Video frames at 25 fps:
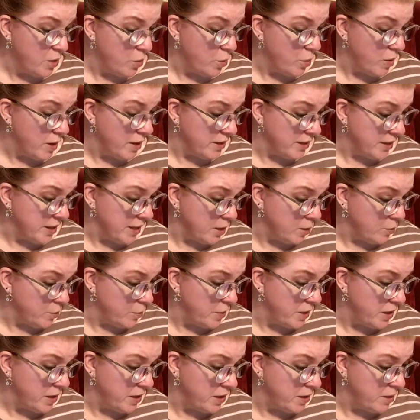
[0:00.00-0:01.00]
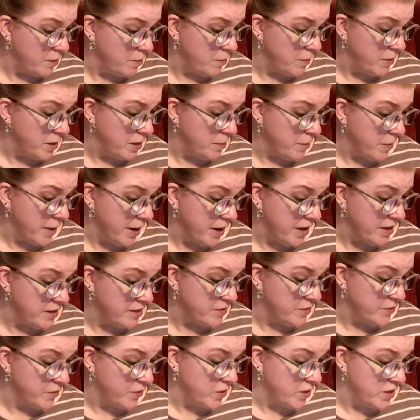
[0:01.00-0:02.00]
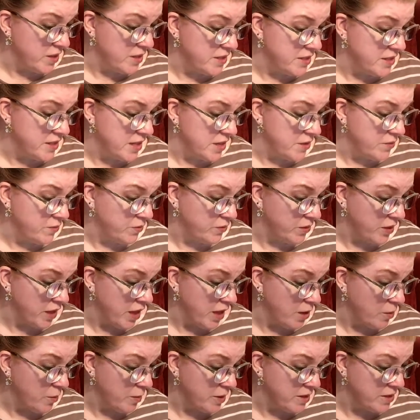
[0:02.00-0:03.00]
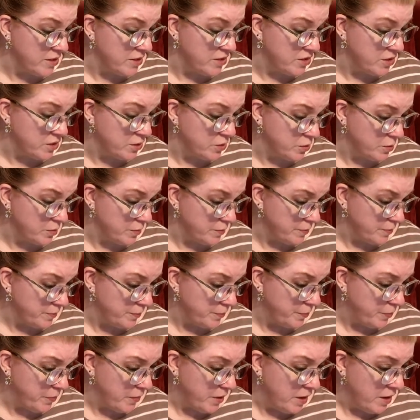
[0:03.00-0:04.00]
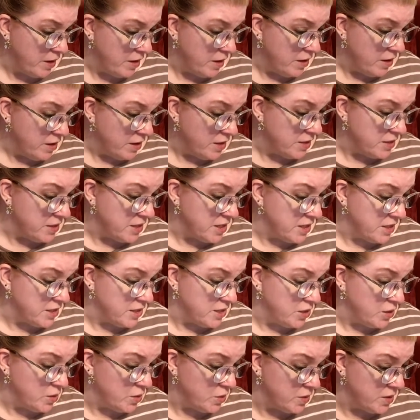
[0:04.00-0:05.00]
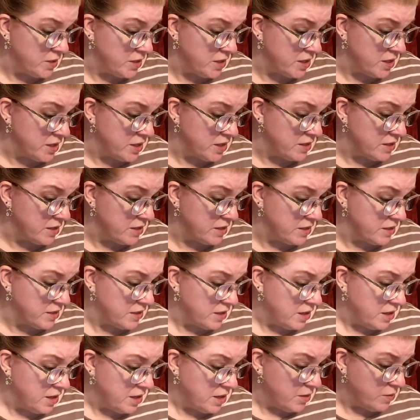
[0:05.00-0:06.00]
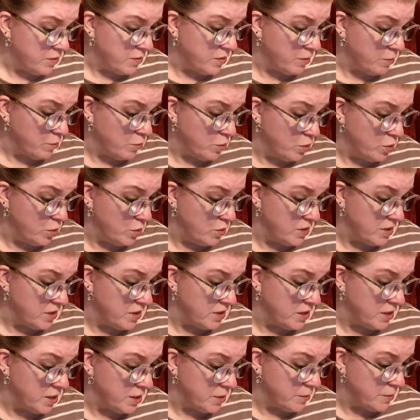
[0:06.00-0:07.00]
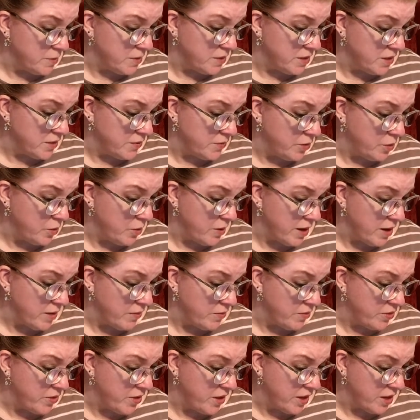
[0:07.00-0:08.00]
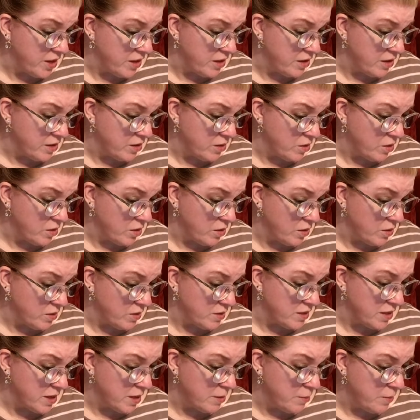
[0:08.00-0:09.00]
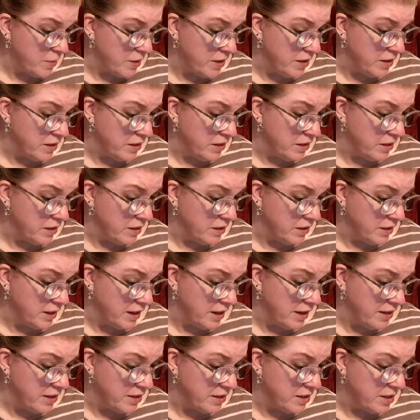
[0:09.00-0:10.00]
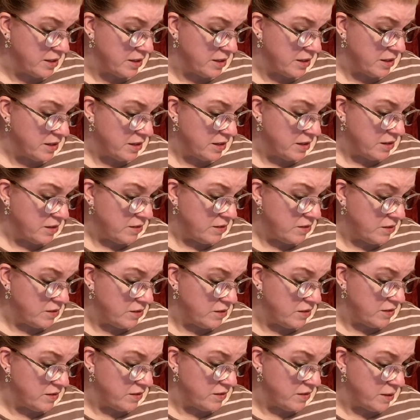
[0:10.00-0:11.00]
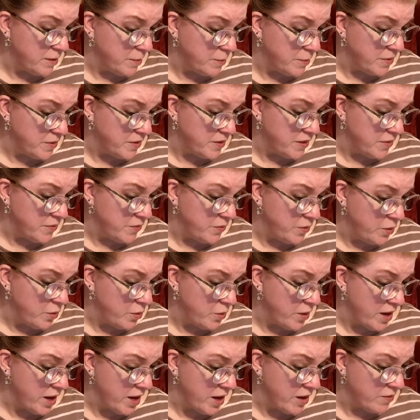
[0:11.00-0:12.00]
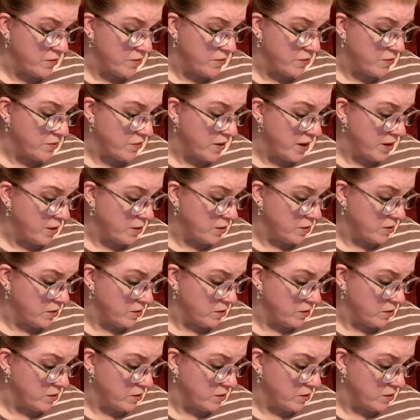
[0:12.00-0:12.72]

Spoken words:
while helping minimize frizz and flyaways too. It says use this from root to tips if you have thick curls and mid-length to tips if you have finer